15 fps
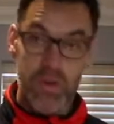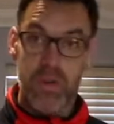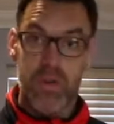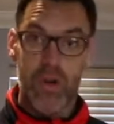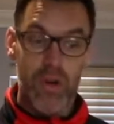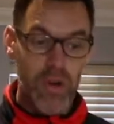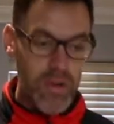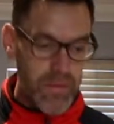
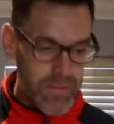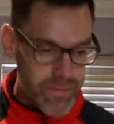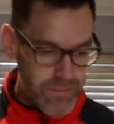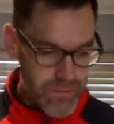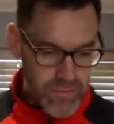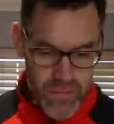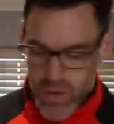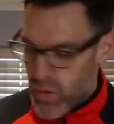yogurt,
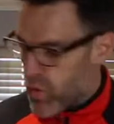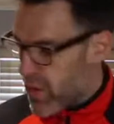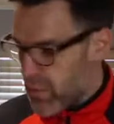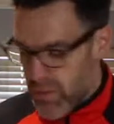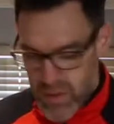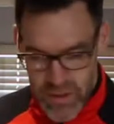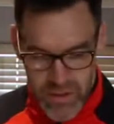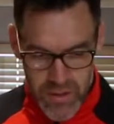and all I'm
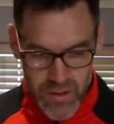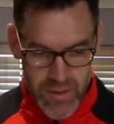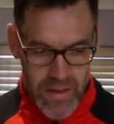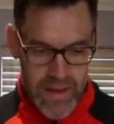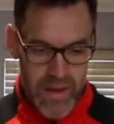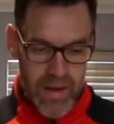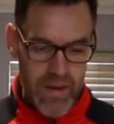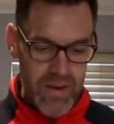going to do
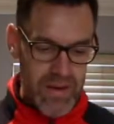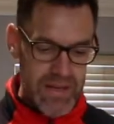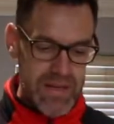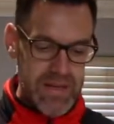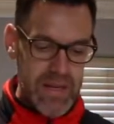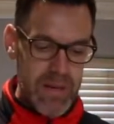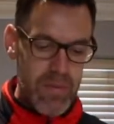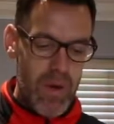there, I'm going to
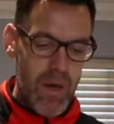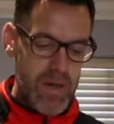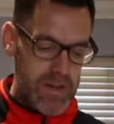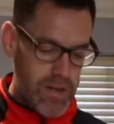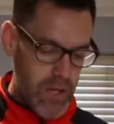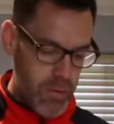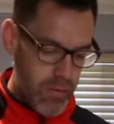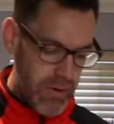stick my
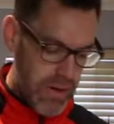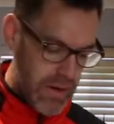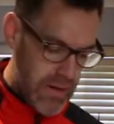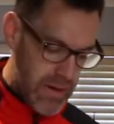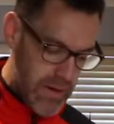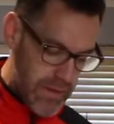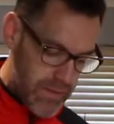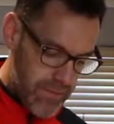turmeric in
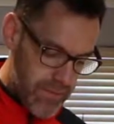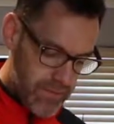there.